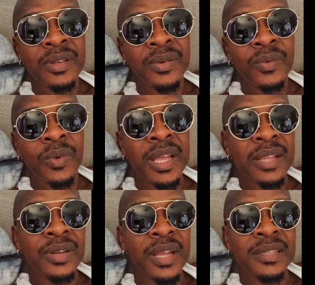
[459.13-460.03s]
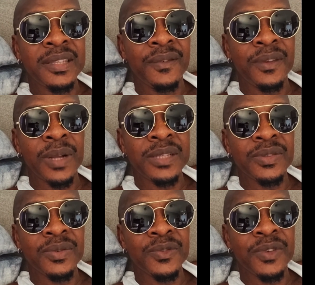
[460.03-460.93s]
Where you turn on TV watch
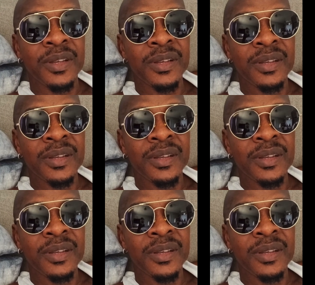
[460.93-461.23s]
news for?